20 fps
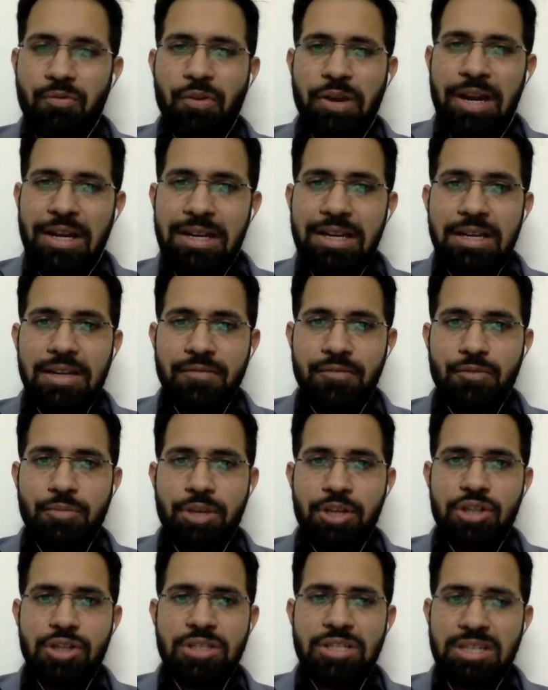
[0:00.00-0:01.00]
forgetting
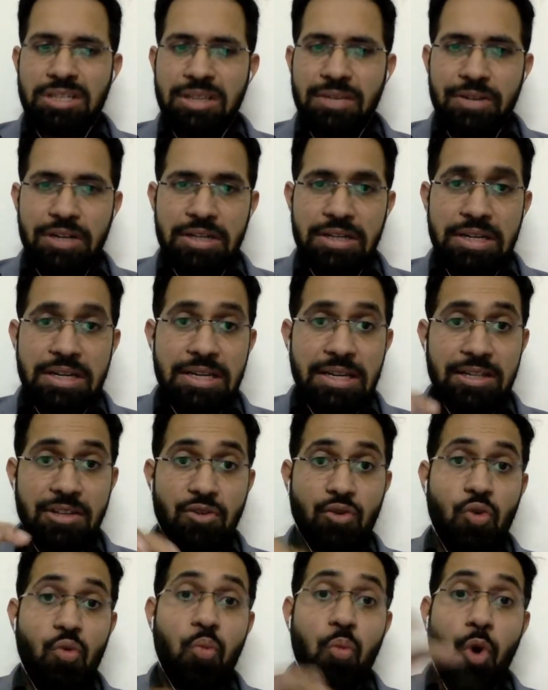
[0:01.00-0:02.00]
information. Just give it a reading
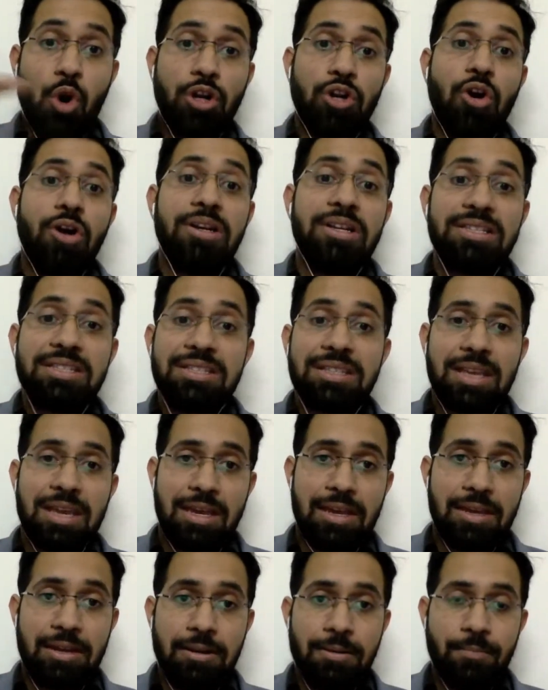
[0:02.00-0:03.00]
and know what all is
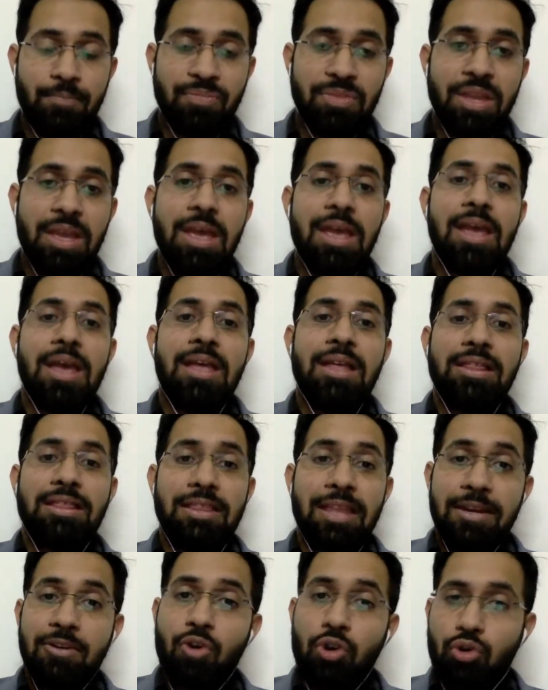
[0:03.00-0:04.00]
there.
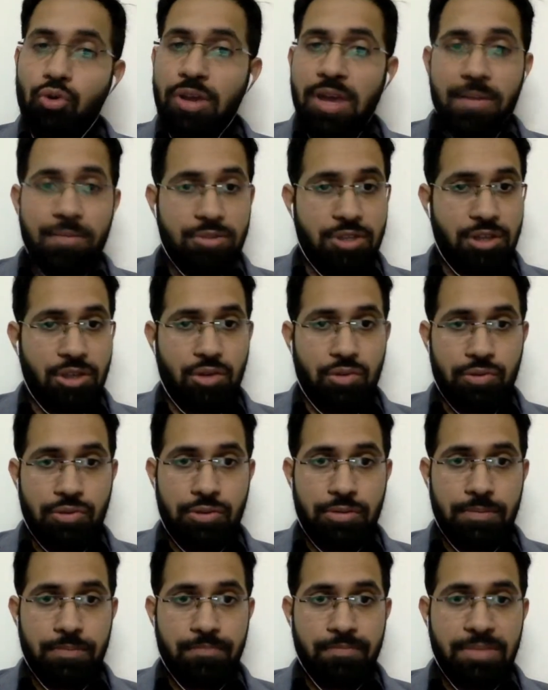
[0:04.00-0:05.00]
Then go to your
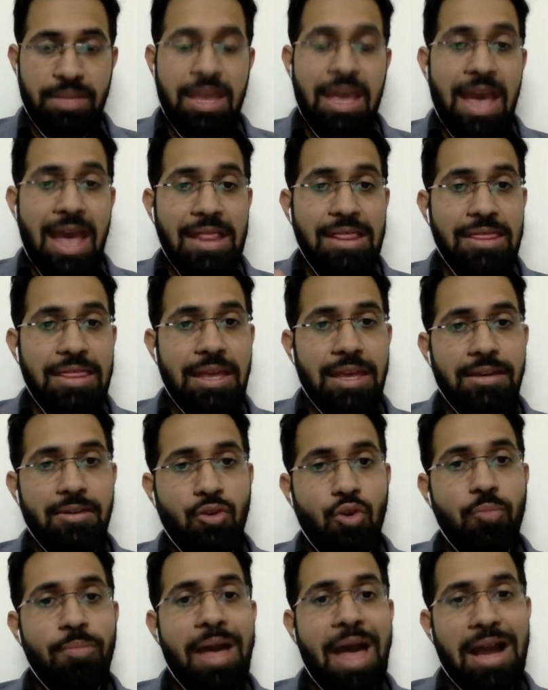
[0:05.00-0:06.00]
MCQs. And then
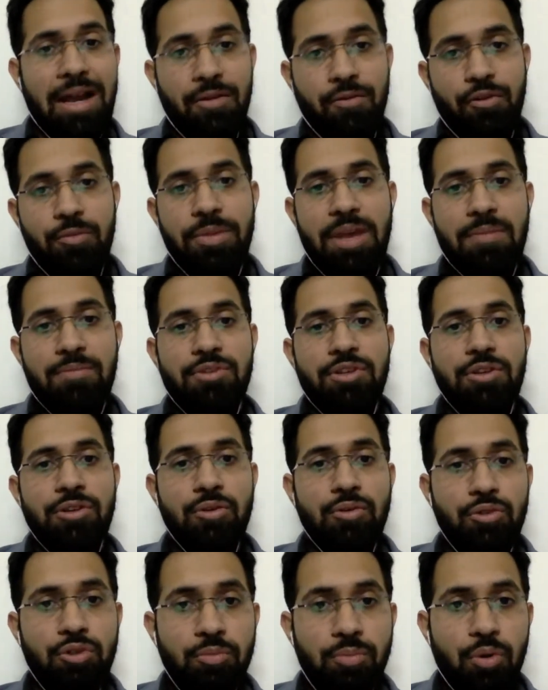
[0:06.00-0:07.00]
go back from
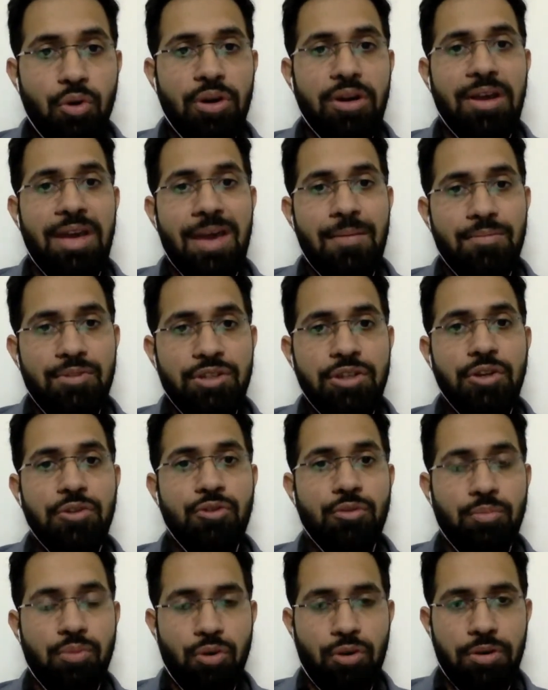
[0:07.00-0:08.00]
MCQ to book, MCQ to
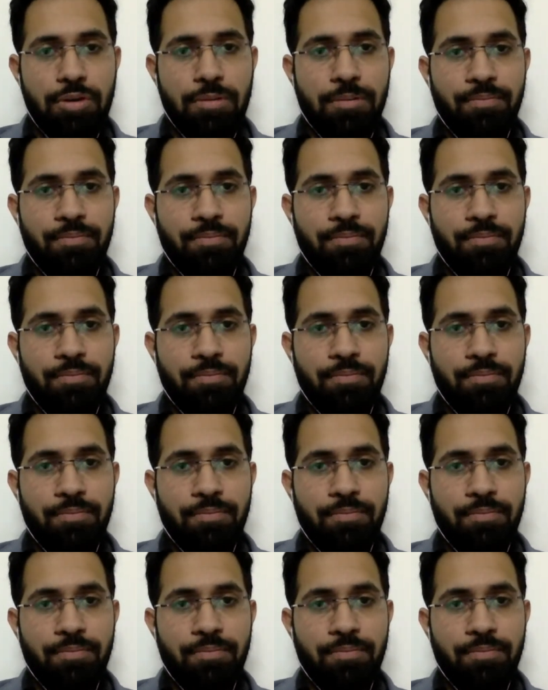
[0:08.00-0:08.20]
book.